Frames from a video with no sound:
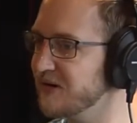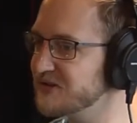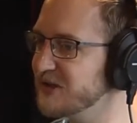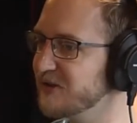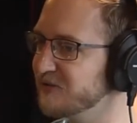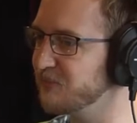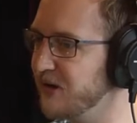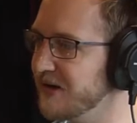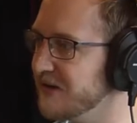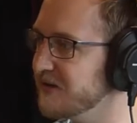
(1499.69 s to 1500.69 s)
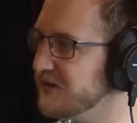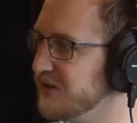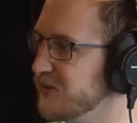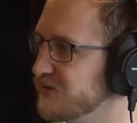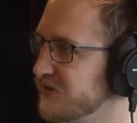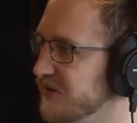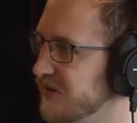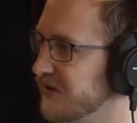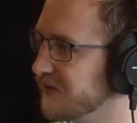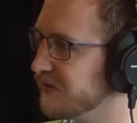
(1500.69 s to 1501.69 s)
Instead bread, use
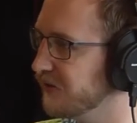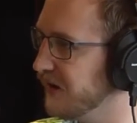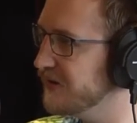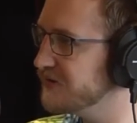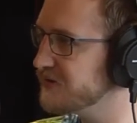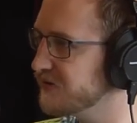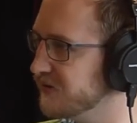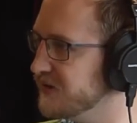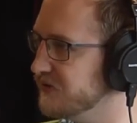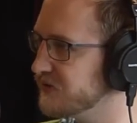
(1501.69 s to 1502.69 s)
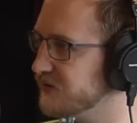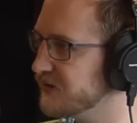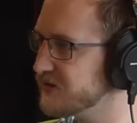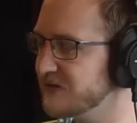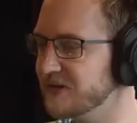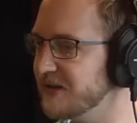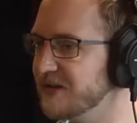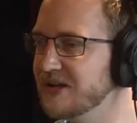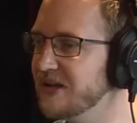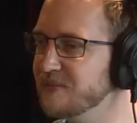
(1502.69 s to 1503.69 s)
the uh, lettuce leaves mm-hmm. stuff like that.
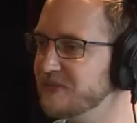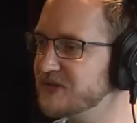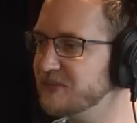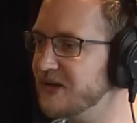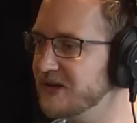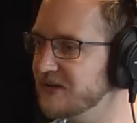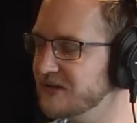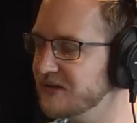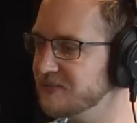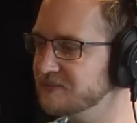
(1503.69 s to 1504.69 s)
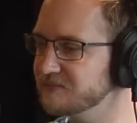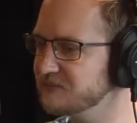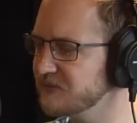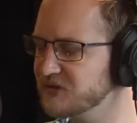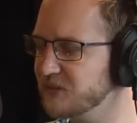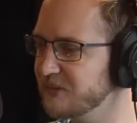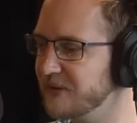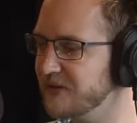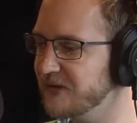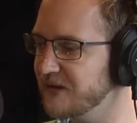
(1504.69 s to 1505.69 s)
Somebody uh, told me
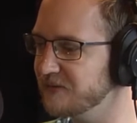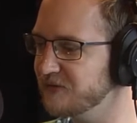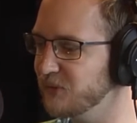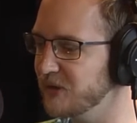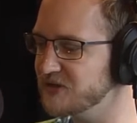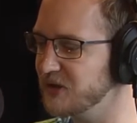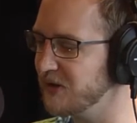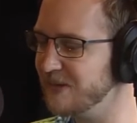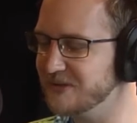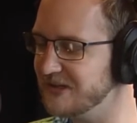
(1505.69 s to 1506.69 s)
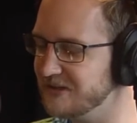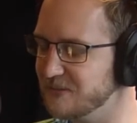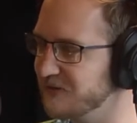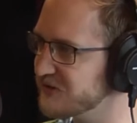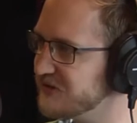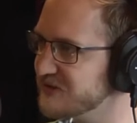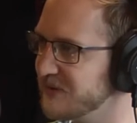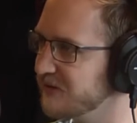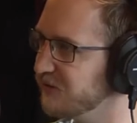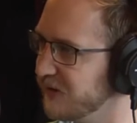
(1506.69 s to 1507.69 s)
about that a few weeks ago, and I've been eating them ever since,
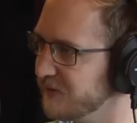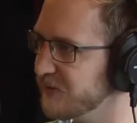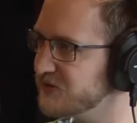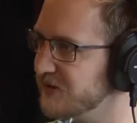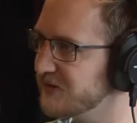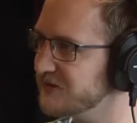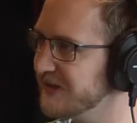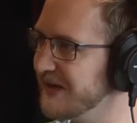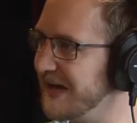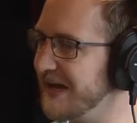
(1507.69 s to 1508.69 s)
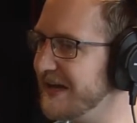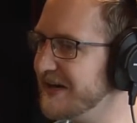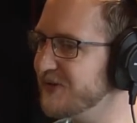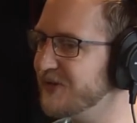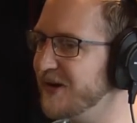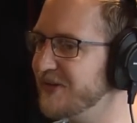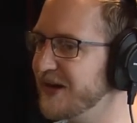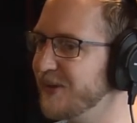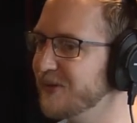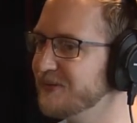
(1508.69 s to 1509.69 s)
man. Love those things. Yeah, I, too, I, never man. thought that
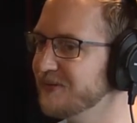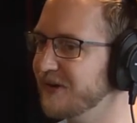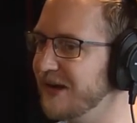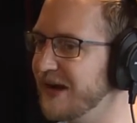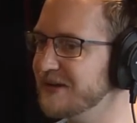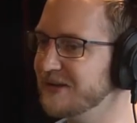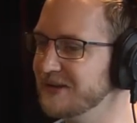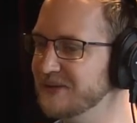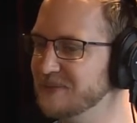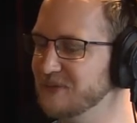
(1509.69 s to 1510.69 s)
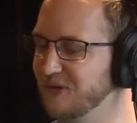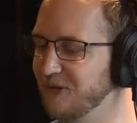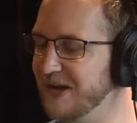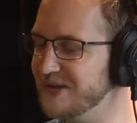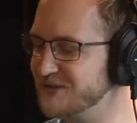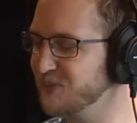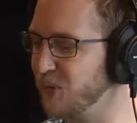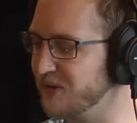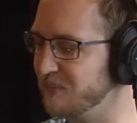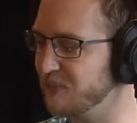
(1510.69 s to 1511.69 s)
I would like lettuce
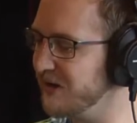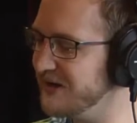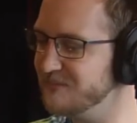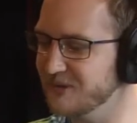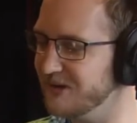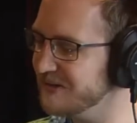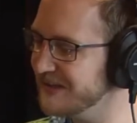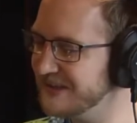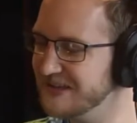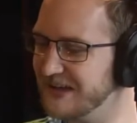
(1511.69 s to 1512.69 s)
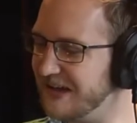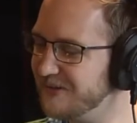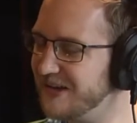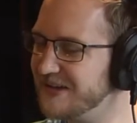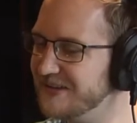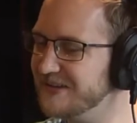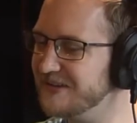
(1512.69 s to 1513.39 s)
more than bread, but I don't. like.